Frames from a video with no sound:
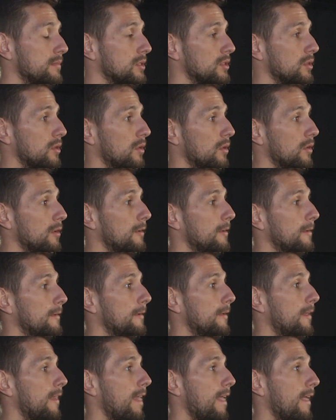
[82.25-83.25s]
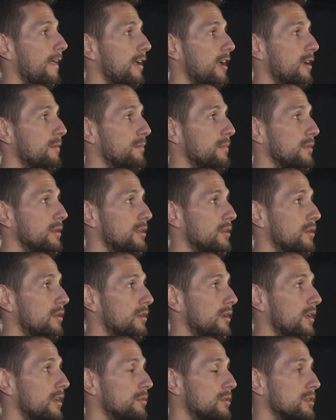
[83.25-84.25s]
So, um, you
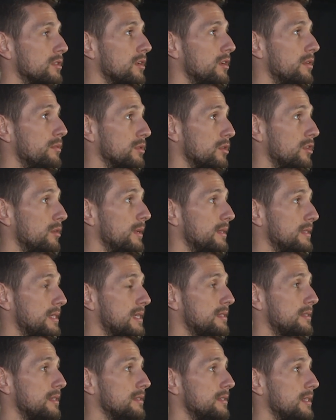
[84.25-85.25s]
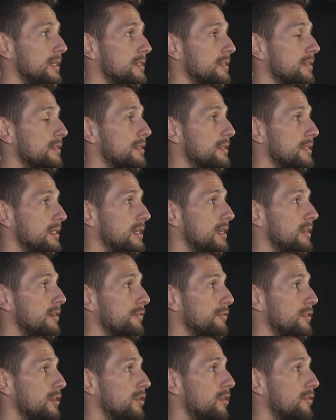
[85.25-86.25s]
know, it was it was going to be a testing season to see
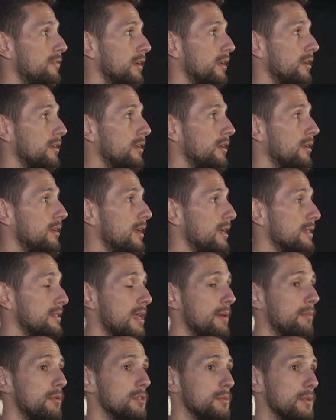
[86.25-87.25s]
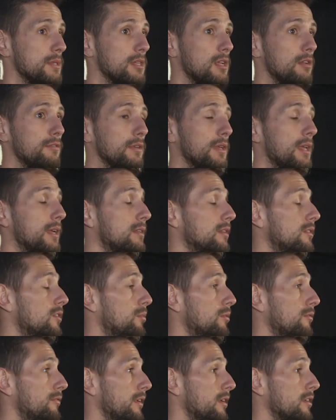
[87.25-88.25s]
if, you know, if I could uh, establish myself and get the
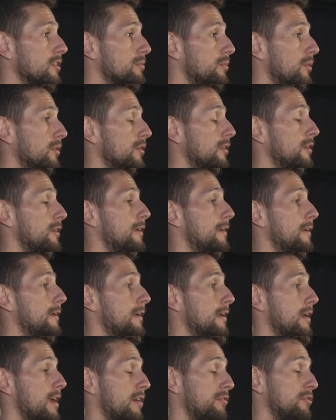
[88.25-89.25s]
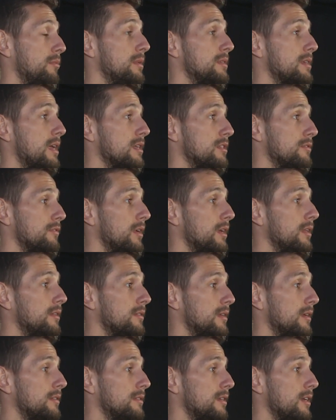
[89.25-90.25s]
double figures. But I have to be satisfied
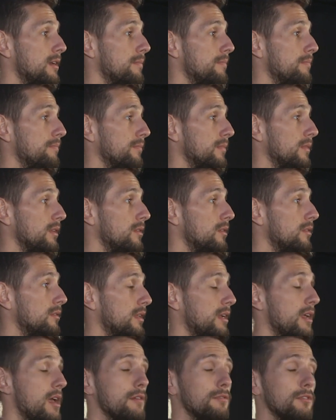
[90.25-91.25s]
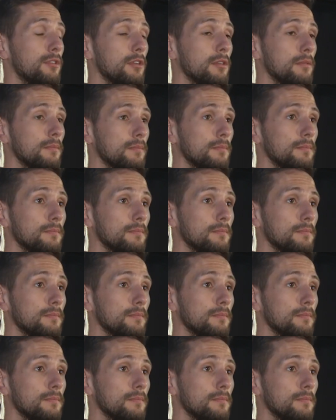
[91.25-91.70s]
that, um, you know, that I have done it.